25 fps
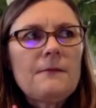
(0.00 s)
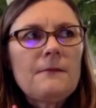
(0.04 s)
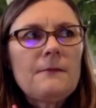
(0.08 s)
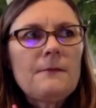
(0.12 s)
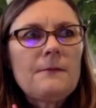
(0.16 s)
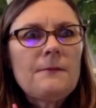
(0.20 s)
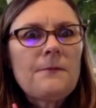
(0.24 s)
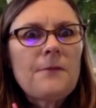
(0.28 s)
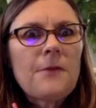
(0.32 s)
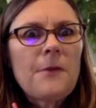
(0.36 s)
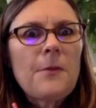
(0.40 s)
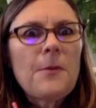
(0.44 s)

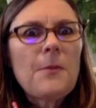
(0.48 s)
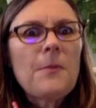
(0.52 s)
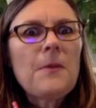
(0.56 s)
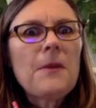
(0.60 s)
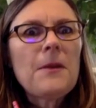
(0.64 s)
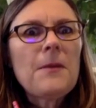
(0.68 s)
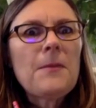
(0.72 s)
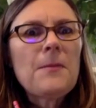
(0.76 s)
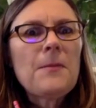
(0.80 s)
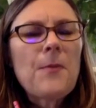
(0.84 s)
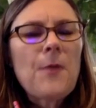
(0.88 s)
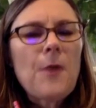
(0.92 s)

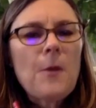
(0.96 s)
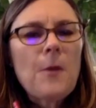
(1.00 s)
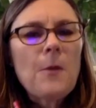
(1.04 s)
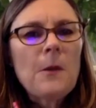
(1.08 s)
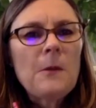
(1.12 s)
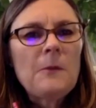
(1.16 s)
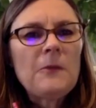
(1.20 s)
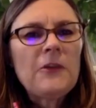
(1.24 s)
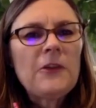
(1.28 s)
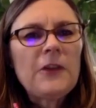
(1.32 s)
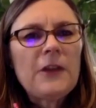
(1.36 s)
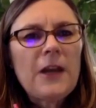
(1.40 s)
probably
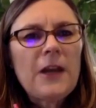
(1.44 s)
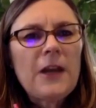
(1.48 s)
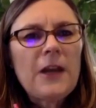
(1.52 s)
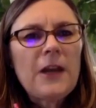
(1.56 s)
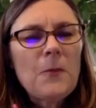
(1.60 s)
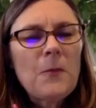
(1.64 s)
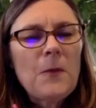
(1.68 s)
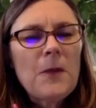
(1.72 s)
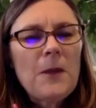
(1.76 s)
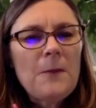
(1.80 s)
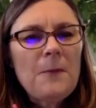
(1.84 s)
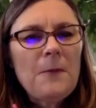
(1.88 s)
problems that other
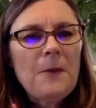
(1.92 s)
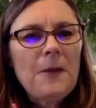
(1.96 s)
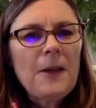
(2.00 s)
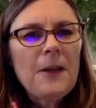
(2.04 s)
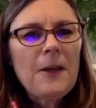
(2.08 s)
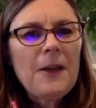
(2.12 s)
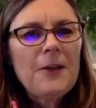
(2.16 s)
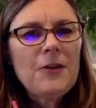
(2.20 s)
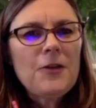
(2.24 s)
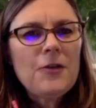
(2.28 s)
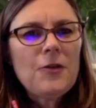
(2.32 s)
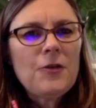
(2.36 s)
people
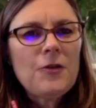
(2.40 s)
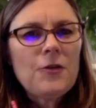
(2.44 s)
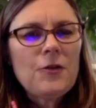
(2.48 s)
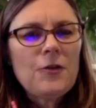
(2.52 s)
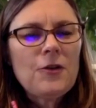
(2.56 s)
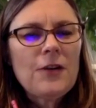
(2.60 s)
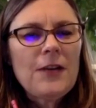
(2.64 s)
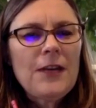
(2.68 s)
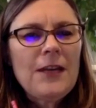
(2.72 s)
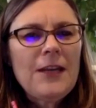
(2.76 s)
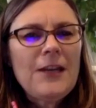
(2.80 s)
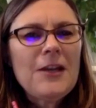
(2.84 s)
in
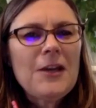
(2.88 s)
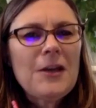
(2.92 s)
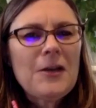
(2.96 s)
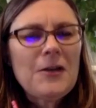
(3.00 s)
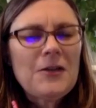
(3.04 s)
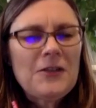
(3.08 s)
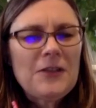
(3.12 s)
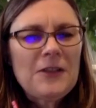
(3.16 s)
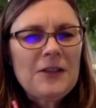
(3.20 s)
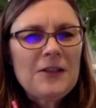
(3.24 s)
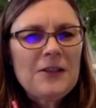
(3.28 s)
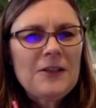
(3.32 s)
your
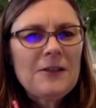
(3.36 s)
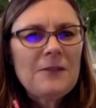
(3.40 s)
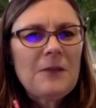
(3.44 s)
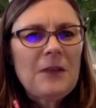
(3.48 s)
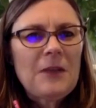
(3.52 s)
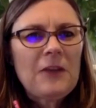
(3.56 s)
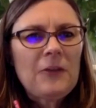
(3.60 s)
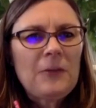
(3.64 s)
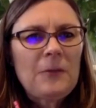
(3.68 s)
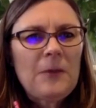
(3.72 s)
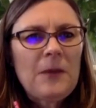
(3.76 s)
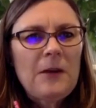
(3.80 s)
ecosystem
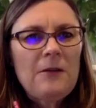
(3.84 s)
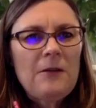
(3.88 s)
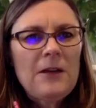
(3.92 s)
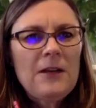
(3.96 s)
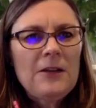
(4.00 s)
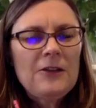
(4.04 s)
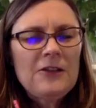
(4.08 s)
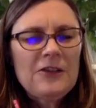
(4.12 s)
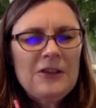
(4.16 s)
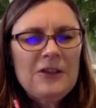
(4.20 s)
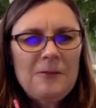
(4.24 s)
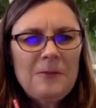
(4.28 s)

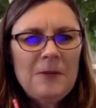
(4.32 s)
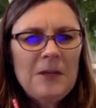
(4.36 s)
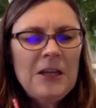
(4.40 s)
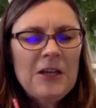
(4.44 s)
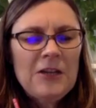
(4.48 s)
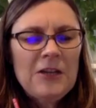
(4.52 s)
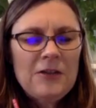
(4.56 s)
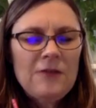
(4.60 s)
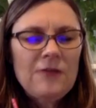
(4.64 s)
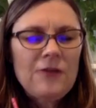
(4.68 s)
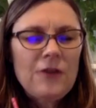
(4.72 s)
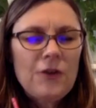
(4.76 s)
experience that
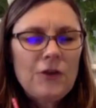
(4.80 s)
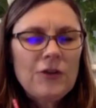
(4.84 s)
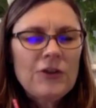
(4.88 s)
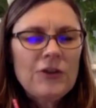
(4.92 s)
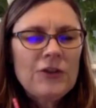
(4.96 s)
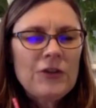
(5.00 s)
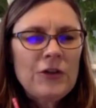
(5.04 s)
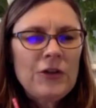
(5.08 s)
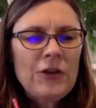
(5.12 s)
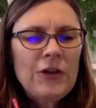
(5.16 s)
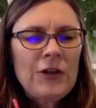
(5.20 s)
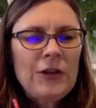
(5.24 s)
because you've not
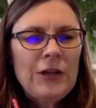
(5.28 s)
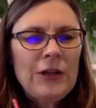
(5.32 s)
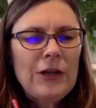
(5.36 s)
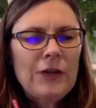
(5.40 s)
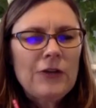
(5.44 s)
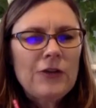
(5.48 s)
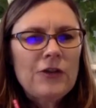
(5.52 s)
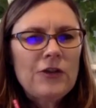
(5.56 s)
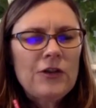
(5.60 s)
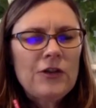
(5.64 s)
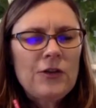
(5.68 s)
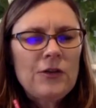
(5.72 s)
stood in their
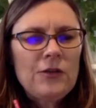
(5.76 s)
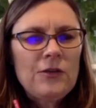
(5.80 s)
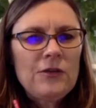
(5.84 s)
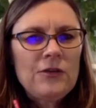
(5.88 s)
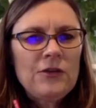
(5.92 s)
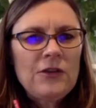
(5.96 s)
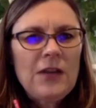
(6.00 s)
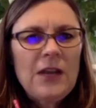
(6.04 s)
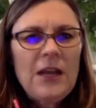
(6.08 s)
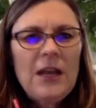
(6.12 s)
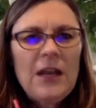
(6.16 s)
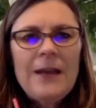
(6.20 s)
shoes,
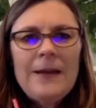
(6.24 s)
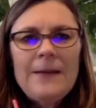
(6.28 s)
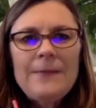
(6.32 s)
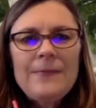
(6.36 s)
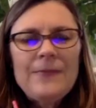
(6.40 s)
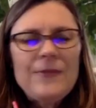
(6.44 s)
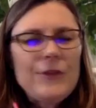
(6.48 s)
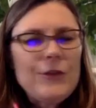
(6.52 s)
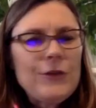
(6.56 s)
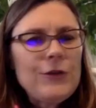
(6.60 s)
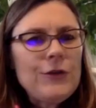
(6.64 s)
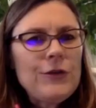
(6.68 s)

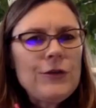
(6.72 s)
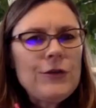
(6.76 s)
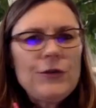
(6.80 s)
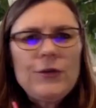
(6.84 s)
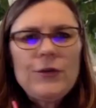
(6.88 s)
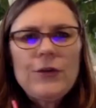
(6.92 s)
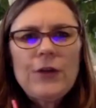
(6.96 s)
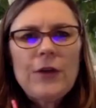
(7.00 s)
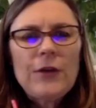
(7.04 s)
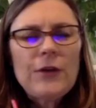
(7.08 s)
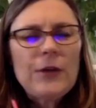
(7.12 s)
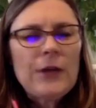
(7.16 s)
you
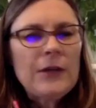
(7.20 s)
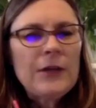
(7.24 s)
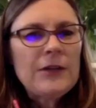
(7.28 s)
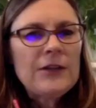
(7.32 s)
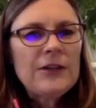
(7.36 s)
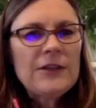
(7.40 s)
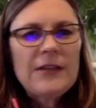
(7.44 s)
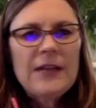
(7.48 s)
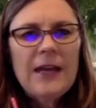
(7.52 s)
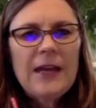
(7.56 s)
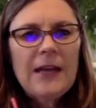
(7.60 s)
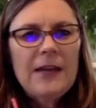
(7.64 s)
don't
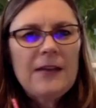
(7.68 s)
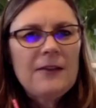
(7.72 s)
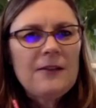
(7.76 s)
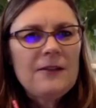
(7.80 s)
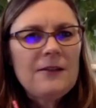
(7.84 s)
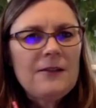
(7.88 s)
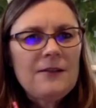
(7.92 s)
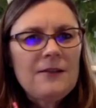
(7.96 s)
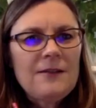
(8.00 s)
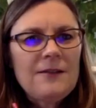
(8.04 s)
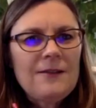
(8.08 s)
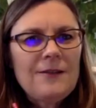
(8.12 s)
understand
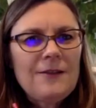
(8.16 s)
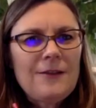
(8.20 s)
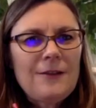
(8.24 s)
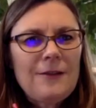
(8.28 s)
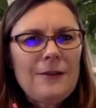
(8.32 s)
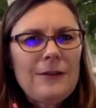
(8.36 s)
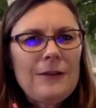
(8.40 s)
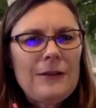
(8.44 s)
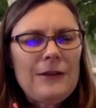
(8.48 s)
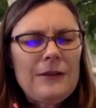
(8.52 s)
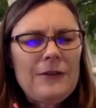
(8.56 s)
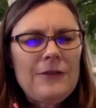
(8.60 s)

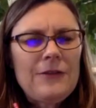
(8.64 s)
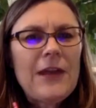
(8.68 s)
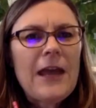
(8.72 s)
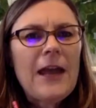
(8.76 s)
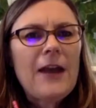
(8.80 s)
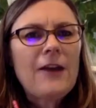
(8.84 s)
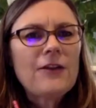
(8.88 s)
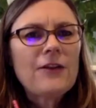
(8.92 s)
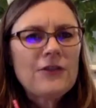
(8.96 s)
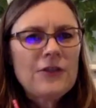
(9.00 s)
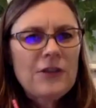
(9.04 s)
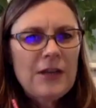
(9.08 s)

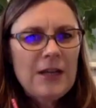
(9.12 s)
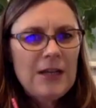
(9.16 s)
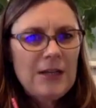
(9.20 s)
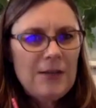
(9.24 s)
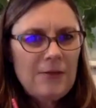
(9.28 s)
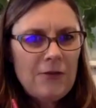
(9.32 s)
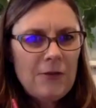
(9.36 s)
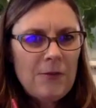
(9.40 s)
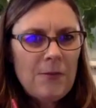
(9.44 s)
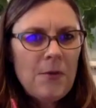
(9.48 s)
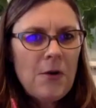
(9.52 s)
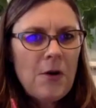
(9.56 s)
their side
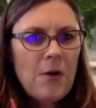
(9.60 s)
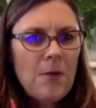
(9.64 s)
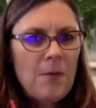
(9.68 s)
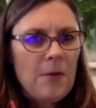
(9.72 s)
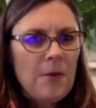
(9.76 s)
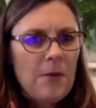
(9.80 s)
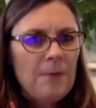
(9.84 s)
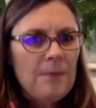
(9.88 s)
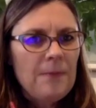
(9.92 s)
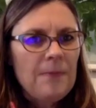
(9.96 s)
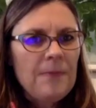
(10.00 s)
of the problem.